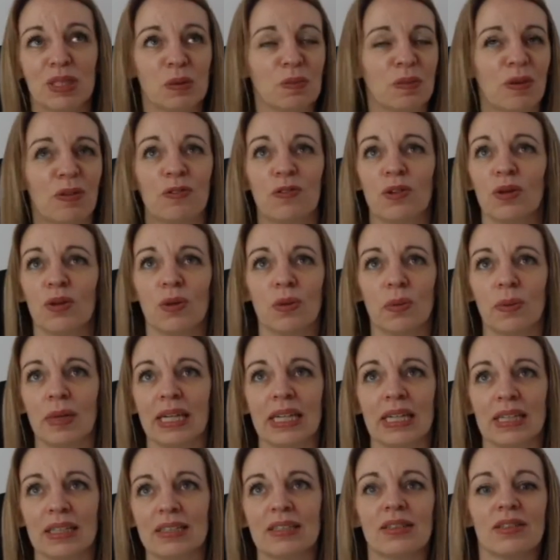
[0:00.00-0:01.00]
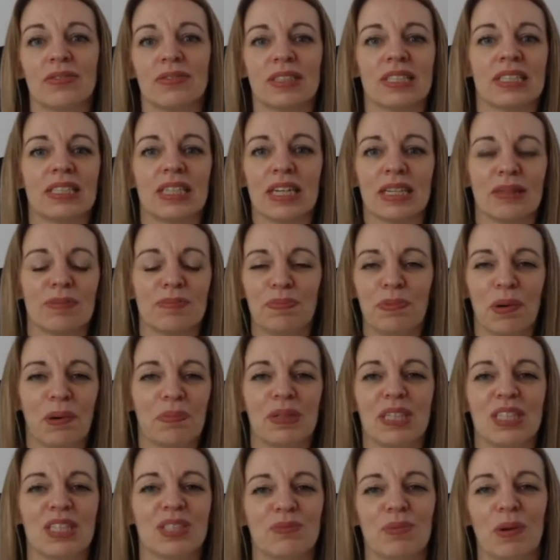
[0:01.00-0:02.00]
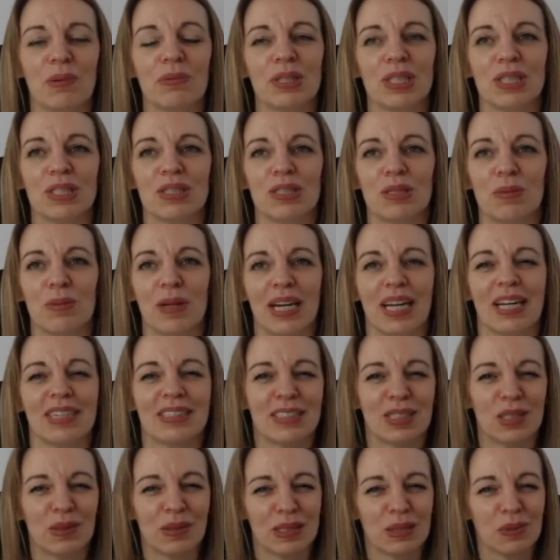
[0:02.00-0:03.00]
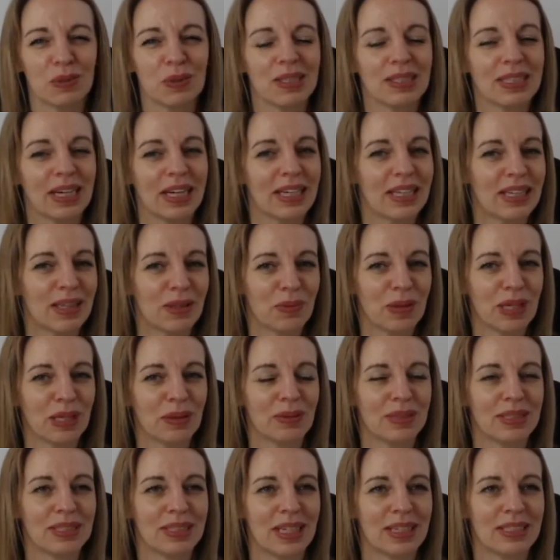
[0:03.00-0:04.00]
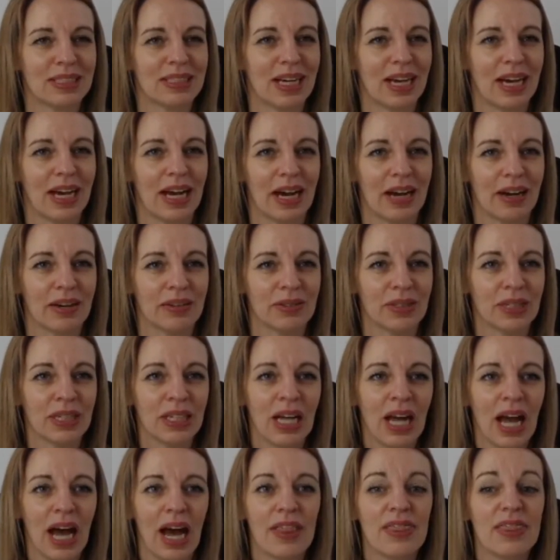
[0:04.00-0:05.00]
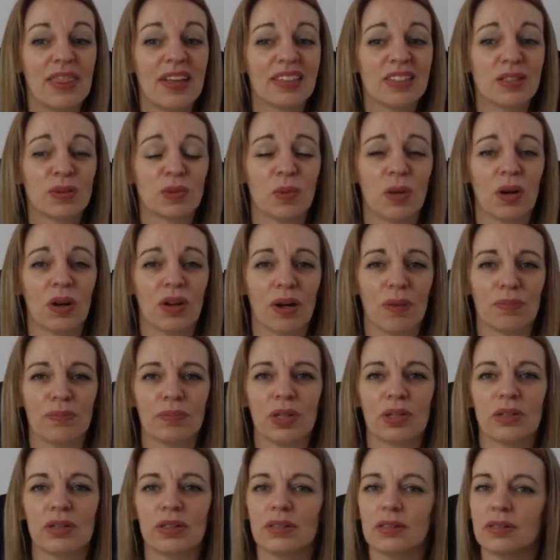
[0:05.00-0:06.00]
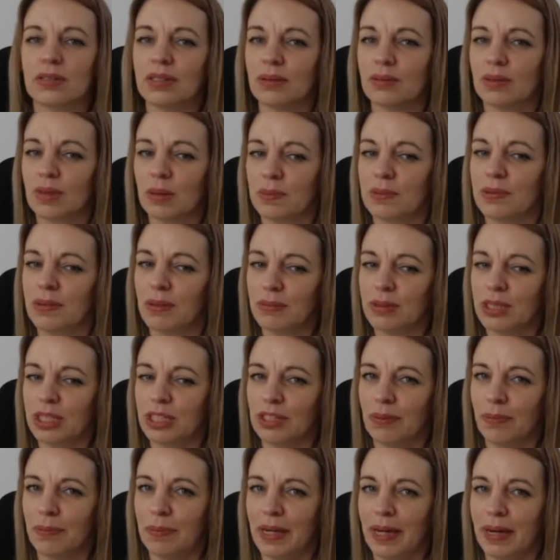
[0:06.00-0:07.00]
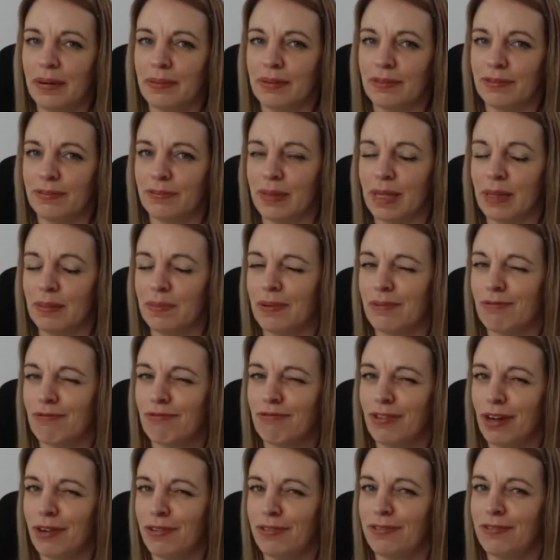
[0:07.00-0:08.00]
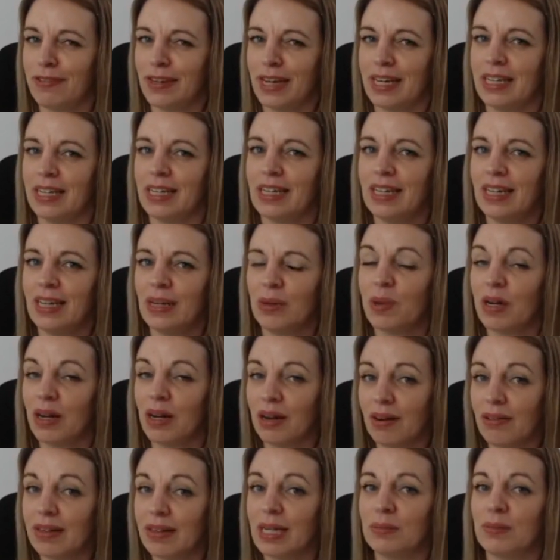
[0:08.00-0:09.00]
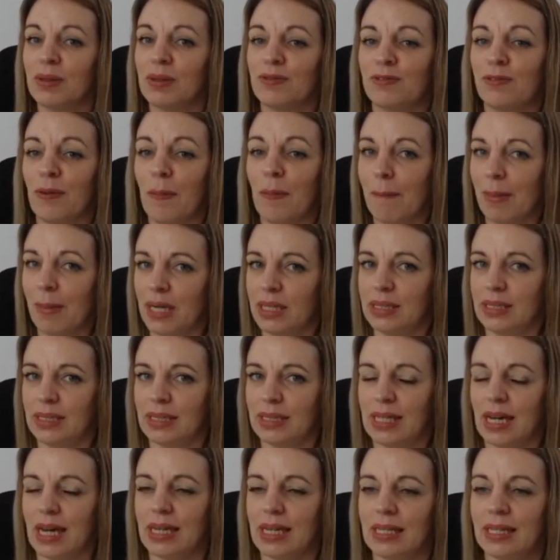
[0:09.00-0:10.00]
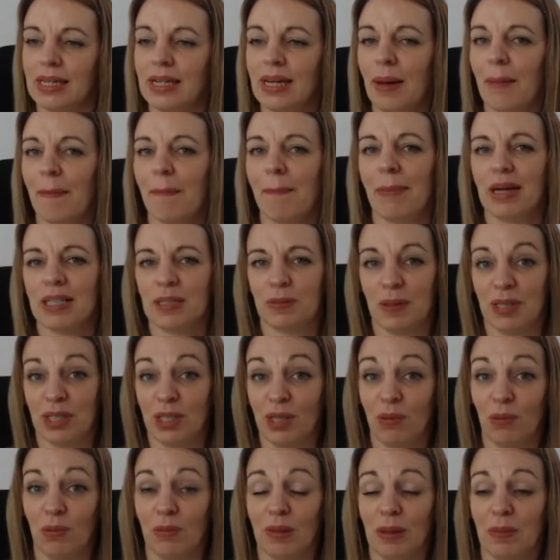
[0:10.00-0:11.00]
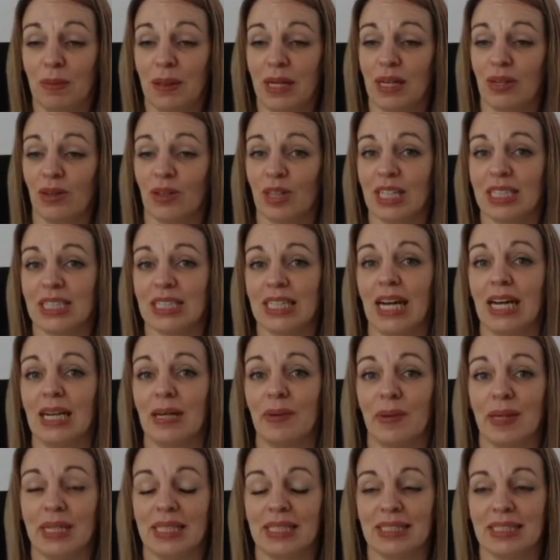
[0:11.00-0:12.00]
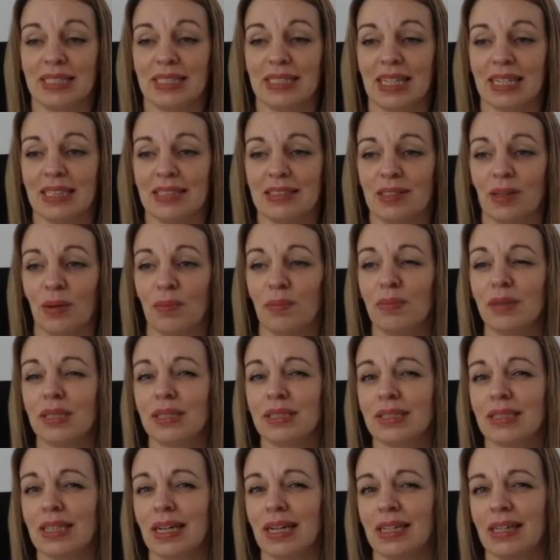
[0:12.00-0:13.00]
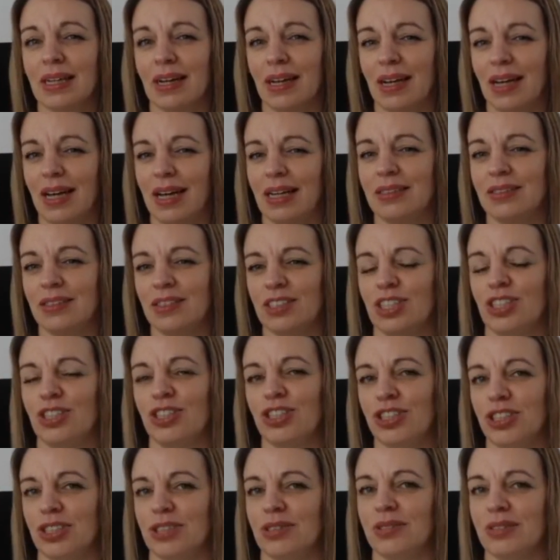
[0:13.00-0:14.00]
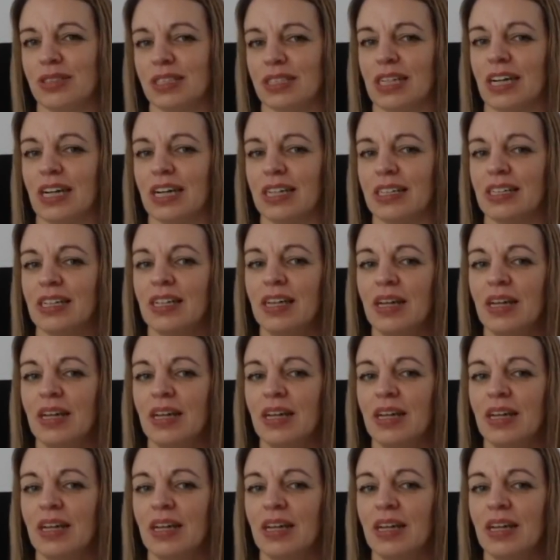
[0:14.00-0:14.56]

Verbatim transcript: be 4 weeks, obviously. Probably just a bit less. It depends what day in the week we send it out. And this one, don't want to promise you, bear with me, but roughly we are aiming for Monday, especially with me being on the telly Wednesday. So Monday into Tuesday.